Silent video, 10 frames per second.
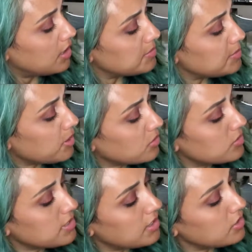
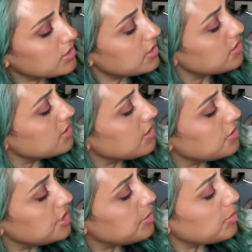sparkles. And look, there's another
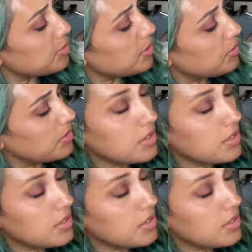deeper blue.